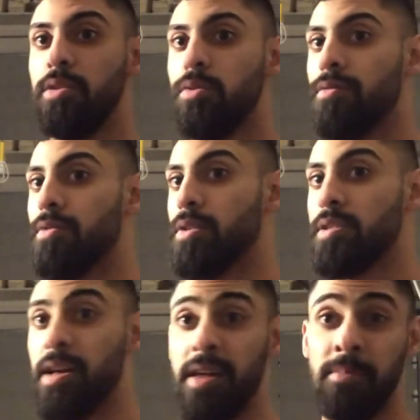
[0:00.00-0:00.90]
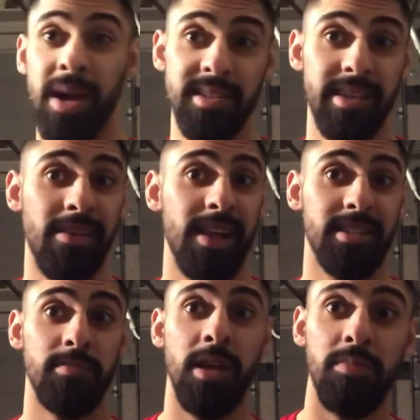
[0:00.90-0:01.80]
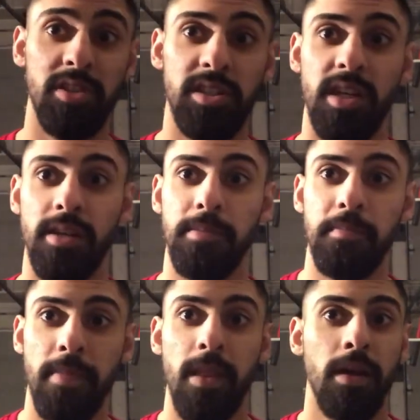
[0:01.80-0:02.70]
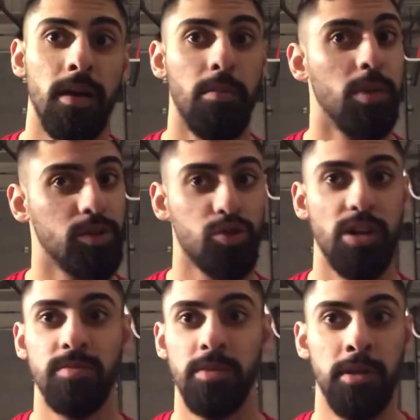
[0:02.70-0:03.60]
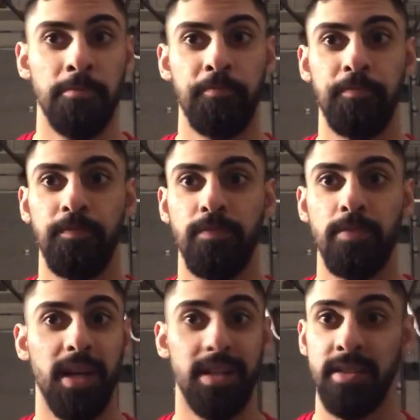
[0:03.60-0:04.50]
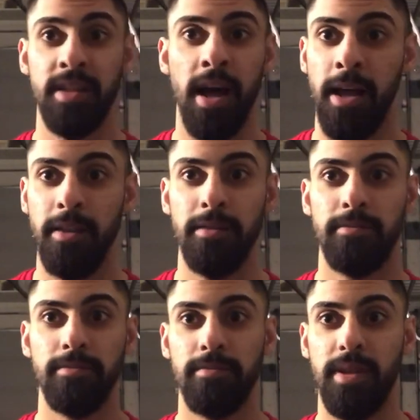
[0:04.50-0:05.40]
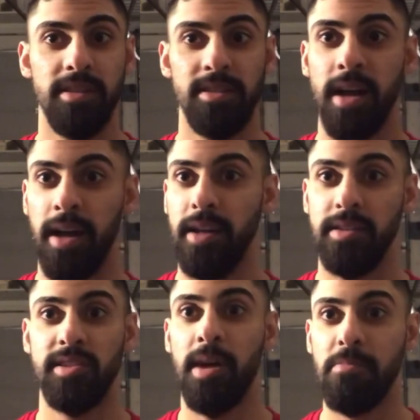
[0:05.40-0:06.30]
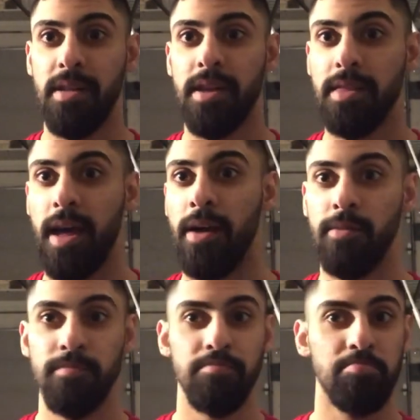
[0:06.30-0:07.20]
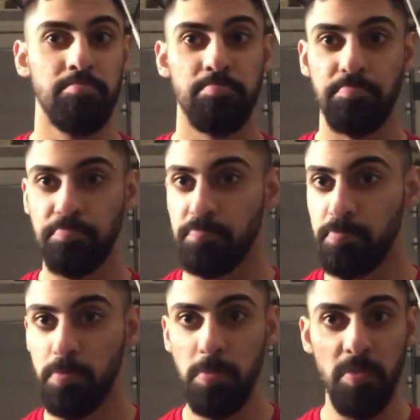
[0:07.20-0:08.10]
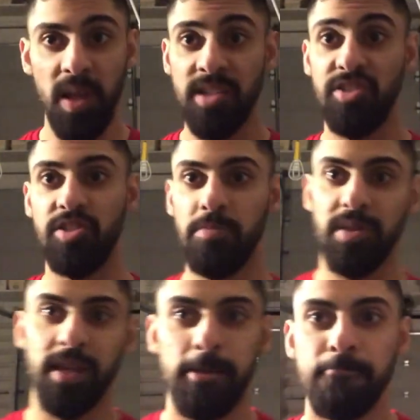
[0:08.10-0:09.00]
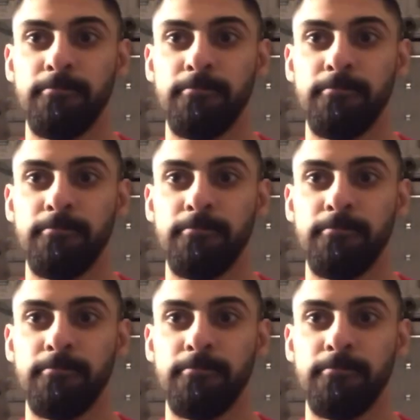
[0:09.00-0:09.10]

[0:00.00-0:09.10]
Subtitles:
the universe. Now, that might sound like some hippie shit, but trust me, it's not. It's not. It's something that, it's simply